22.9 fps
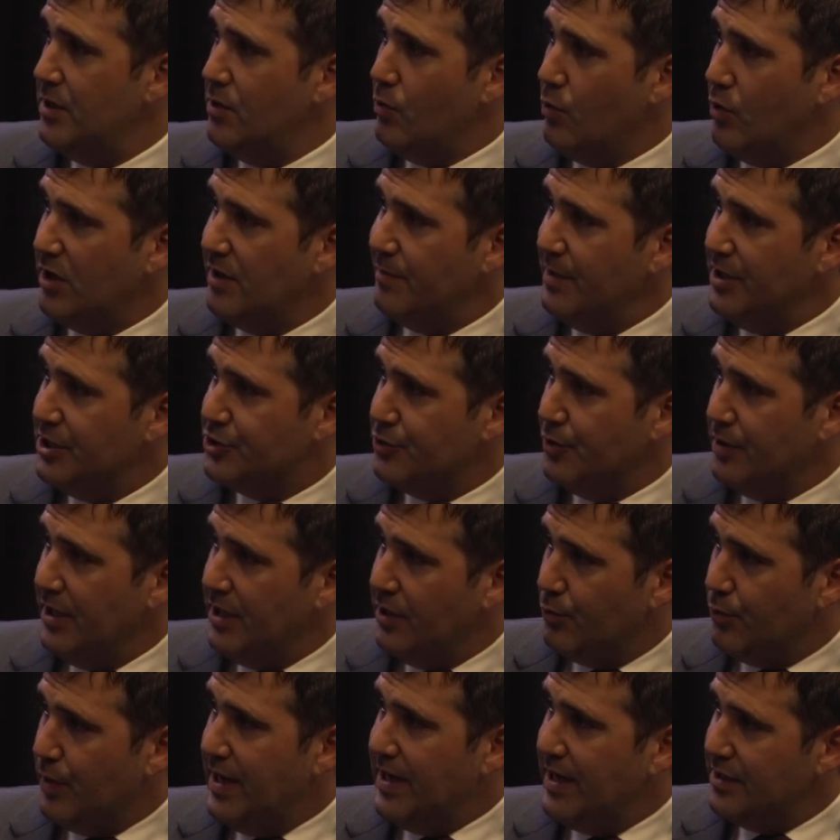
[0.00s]
We're going to be
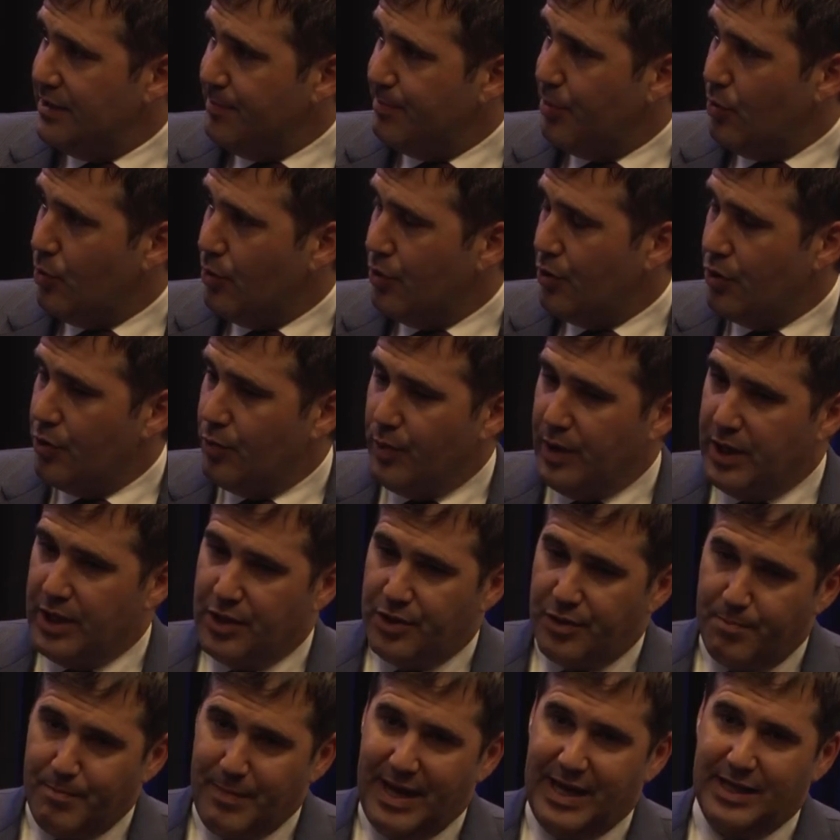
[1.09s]
drilling right at the border
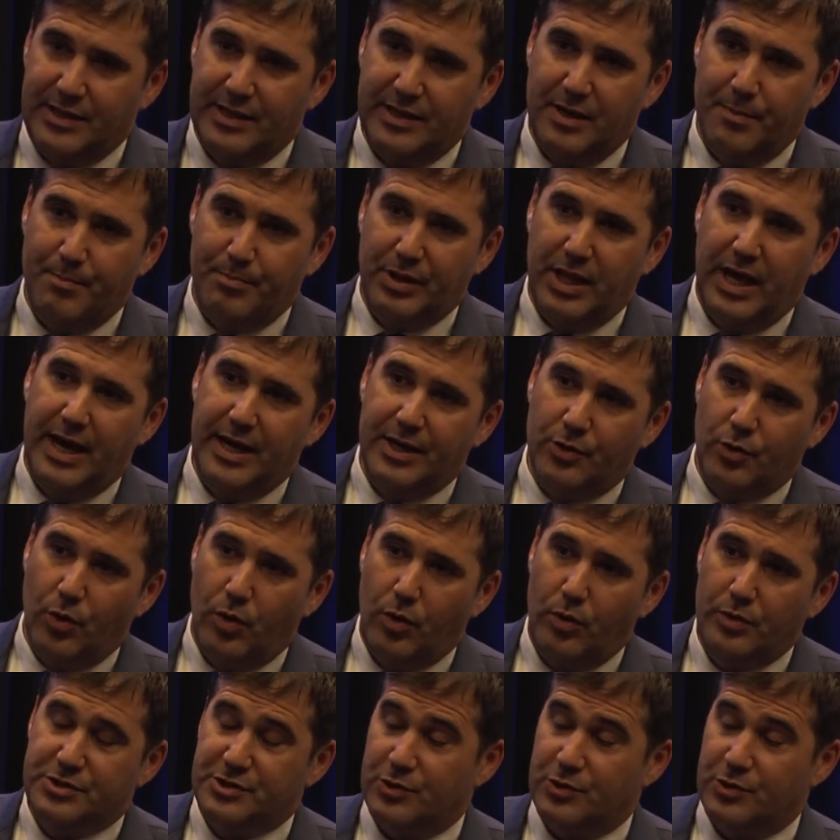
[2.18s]
with Maitland and Blind Gold.